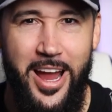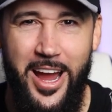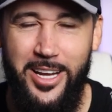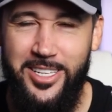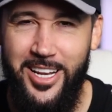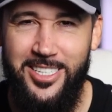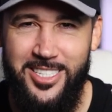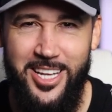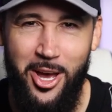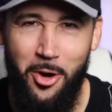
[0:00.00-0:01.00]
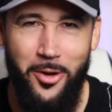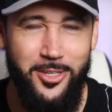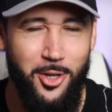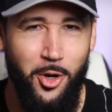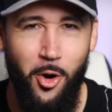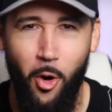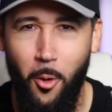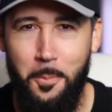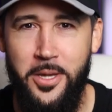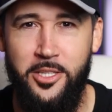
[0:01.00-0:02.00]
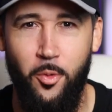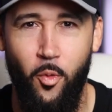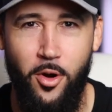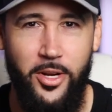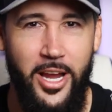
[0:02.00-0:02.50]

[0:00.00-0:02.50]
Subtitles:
And Denzel is a cold piece of work.